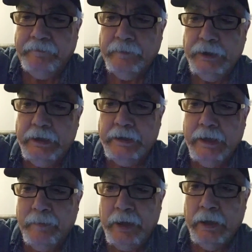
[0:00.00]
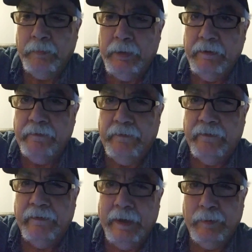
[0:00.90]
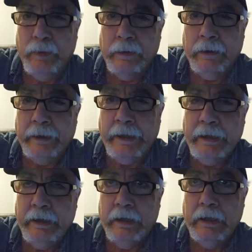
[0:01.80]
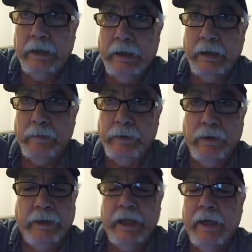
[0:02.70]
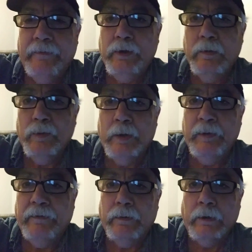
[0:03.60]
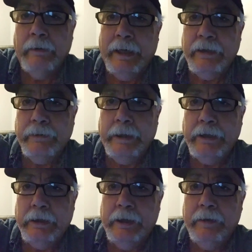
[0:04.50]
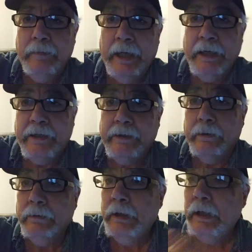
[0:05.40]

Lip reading: which is coming up in February. We only have 2 more before graduation in May, so